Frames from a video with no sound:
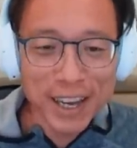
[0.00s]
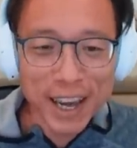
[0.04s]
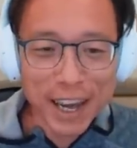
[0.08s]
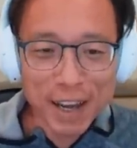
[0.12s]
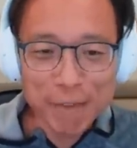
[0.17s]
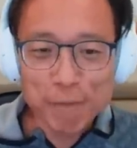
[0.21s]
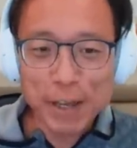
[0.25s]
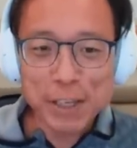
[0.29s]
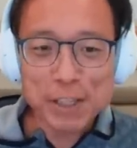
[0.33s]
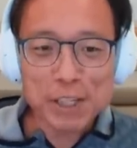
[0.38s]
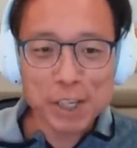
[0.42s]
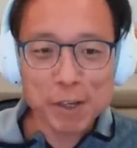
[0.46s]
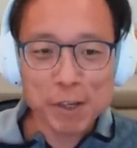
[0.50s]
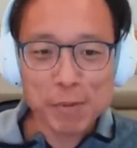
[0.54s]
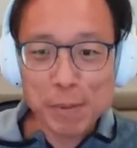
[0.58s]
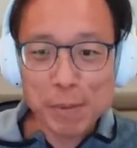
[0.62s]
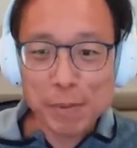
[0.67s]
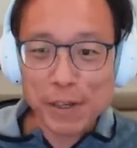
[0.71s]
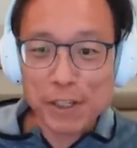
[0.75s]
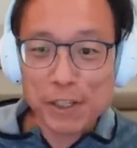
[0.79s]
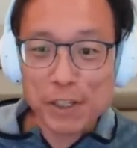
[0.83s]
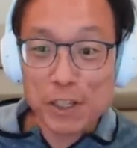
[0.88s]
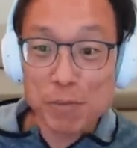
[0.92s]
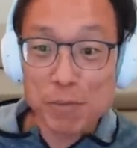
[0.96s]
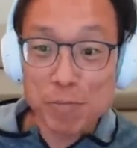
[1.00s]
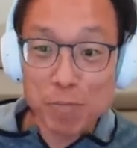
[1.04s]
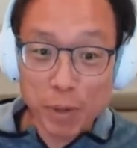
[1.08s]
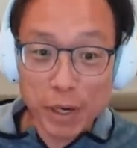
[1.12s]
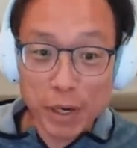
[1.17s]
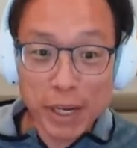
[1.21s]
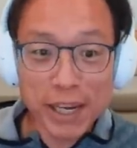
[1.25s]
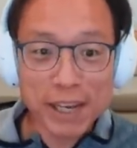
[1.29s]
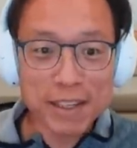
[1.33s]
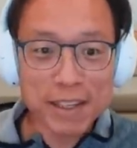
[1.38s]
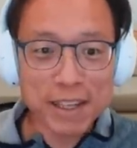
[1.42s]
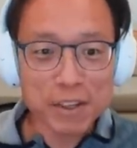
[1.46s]
And hmm. basically, people can just
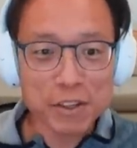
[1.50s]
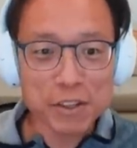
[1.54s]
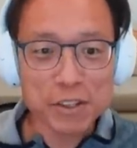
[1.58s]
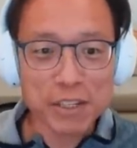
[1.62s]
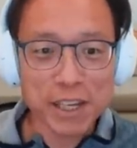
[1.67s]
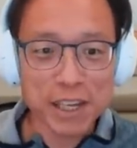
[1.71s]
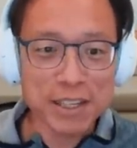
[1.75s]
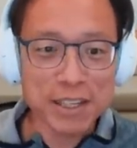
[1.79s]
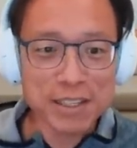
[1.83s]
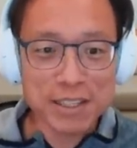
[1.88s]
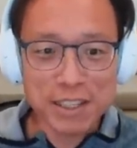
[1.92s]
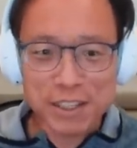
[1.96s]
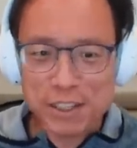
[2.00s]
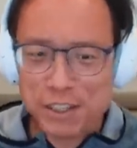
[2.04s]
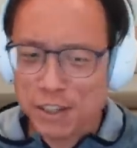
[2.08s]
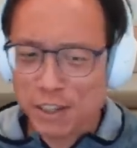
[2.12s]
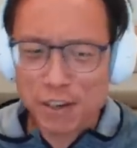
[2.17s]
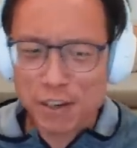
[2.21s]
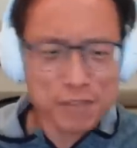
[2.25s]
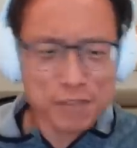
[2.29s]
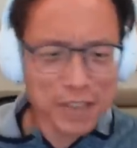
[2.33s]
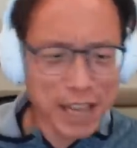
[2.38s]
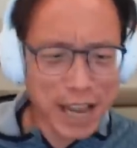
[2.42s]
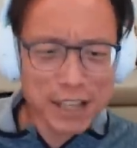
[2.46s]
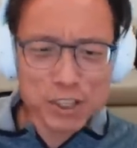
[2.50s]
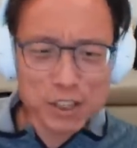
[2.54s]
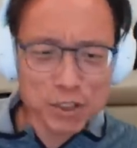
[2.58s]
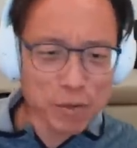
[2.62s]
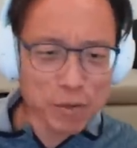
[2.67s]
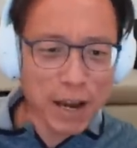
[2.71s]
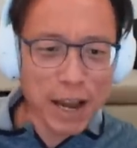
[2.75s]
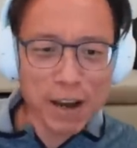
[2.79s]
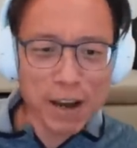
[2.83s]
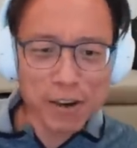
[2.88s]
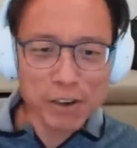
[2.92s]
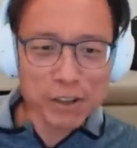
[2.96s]
bring in their skins and sort of dance
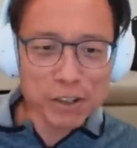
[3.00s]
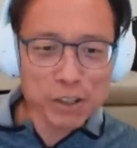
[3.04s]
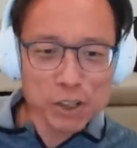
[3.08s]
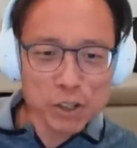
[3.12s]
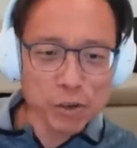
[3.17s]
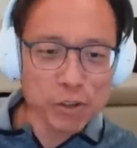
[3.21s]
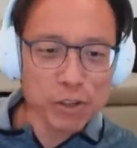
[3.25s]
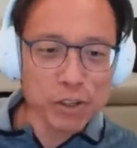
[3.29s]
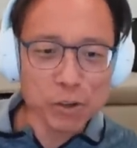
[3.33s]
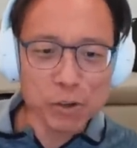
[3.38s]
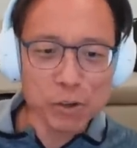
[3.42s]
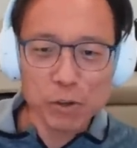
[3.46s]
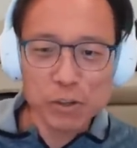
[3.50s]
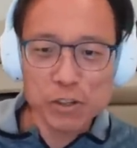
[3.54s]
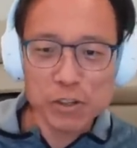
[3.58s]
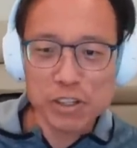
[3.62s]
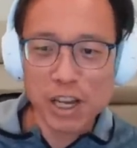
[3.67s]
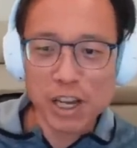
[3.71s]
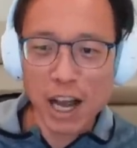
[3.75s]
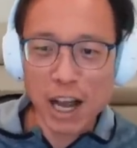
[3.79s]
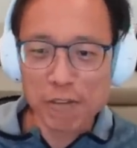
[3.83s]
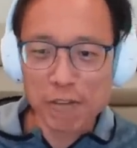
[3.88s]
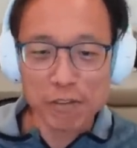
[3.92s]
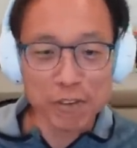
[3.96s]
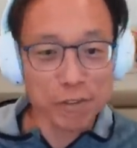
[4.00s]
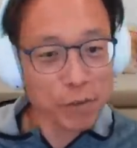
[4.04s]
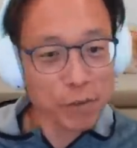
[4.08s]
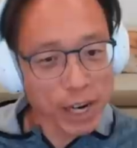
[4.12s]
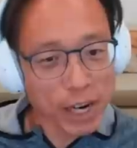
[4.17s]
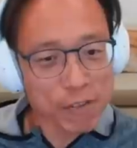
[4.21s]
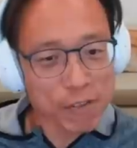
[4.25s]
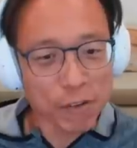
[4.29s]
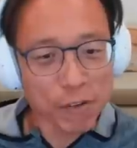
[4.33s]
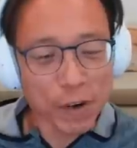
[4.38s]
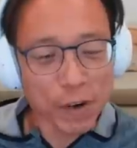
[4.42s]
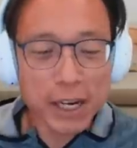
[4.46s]
around and show their cool stuff and
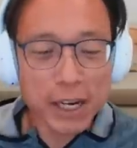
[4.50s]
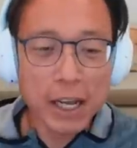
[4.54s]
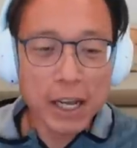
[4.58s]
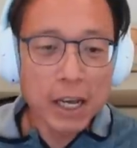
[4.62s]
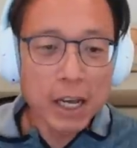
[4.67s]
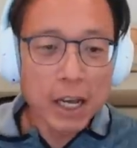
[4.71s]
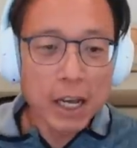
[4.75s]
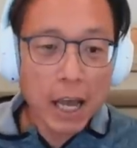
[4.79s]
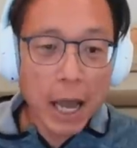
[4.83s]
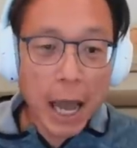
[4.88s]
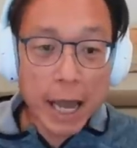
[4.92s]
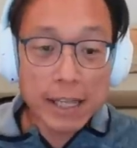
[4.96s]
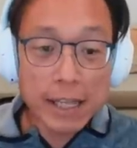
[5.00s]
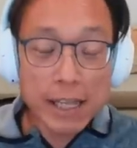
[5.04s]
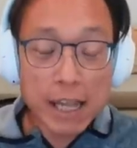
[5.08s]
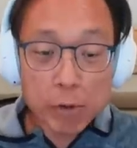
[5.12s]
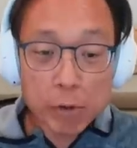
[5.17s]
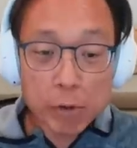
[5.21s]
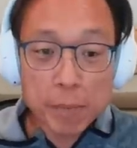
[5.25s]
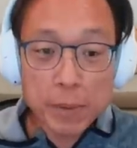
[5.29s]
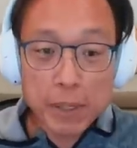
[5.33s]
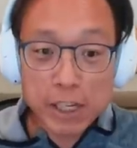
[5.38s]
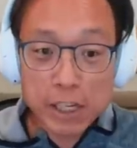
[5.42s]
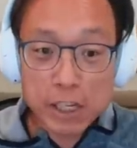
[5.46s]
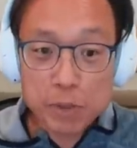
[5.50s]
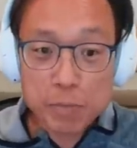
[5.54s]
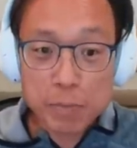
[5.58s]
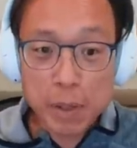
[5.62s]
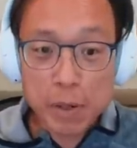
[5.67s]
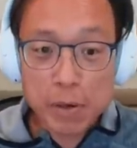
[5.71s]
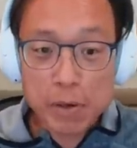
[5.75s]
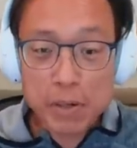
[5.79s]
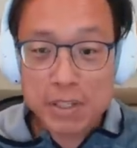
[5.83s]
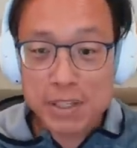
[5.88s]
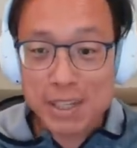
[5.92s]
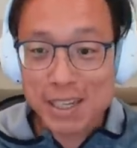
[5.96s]
whatever, right? And that would be an
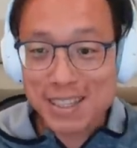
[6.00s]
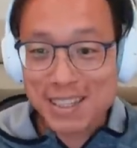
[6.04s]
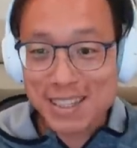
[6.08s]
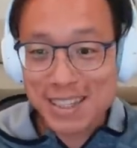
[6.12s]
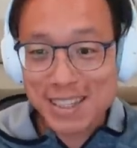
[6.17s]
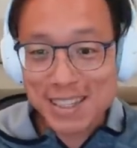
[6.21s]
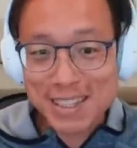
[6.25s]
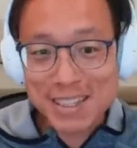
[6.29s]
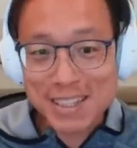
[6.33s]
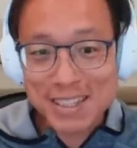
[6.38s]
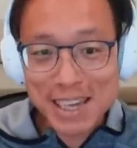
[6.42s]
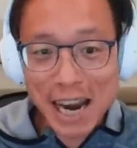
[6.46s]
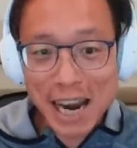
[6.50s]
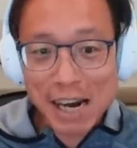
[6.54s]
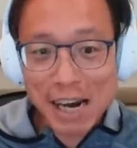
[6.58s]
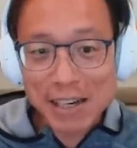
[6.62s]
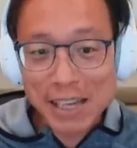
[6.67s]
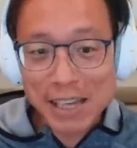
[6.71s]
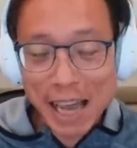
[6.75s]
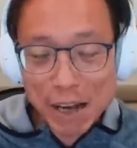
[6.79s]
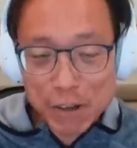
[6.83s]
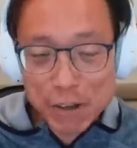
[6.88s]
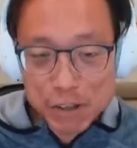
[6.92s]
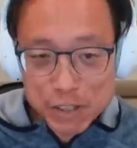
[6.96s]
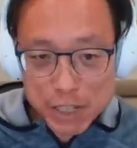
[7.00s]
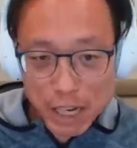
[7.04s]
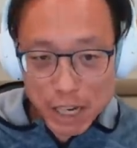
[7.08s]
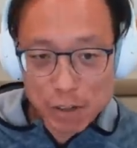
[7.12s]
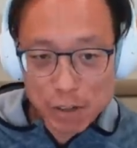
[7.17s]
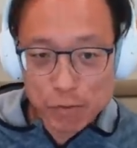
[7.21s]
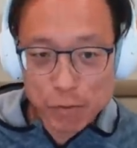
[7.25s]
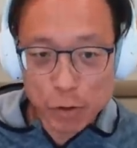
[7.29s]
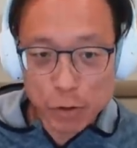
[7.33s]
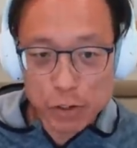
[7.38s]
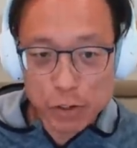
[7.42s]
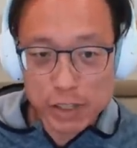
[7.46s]
experience that sits entirely outside
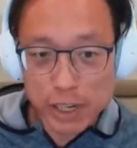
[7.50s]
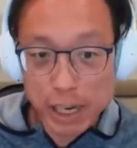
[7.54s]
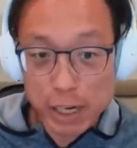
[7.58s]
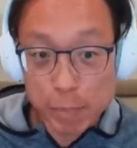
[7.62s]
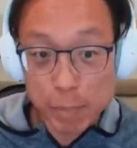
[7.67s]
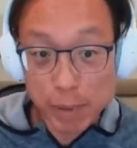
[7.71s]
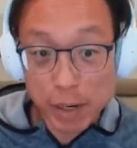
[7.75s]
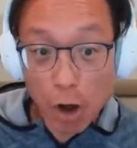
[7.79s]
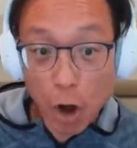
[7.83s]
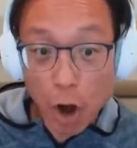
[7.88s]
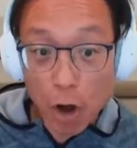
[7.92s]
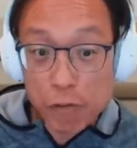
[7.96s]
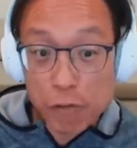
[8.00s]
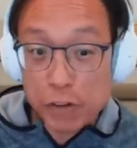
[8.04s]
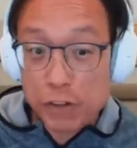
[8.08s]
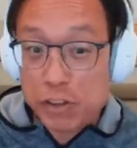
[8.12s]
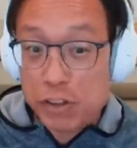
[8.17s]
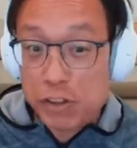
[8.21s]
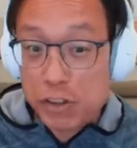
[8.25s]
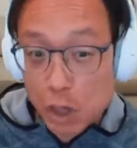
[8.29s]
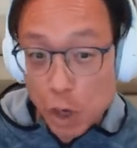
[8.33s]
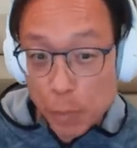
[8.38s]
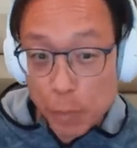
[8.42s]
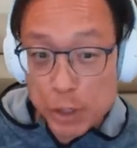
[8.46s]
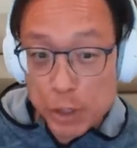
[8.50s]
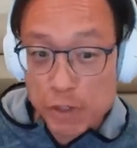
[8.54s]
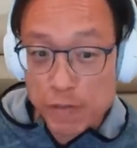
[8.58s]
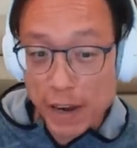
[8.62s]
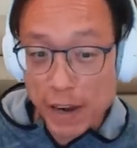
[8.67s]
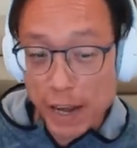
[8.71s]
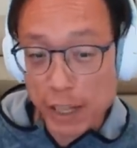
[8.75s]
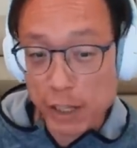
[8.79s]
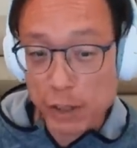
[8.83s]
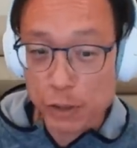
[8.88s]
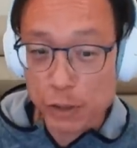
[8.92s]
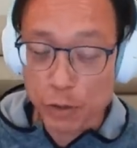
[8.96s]
of Fortnite, but offers so much
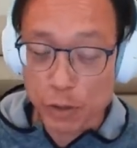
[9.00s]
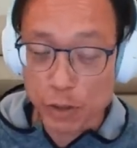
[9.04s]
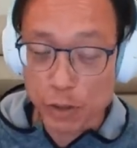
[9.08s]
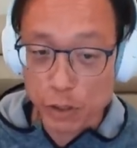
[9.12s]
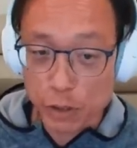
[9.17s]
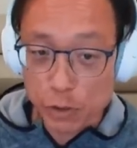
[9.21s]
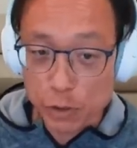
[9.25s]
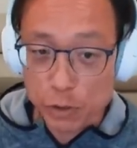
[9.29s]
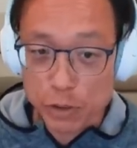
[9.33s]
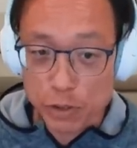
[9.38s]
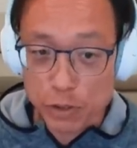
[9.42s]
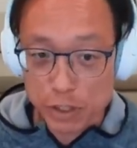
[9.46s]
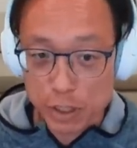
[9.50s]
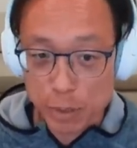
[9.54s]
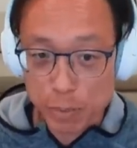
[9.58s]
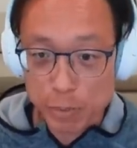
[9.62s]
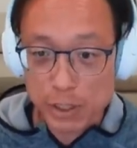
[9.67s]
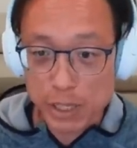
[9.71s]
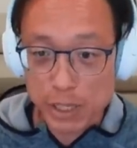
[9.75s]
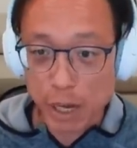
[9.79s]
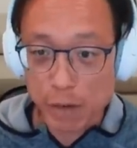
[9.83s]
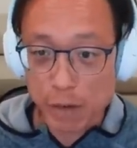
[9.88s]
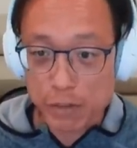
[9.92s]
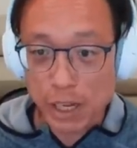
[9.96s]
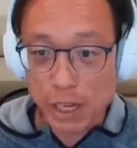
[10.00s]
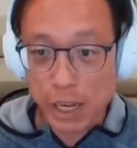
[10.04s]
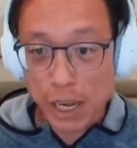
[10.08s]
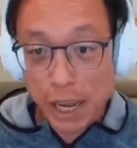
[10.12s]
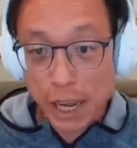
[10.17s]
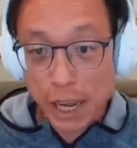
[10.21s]
value to the users themselves,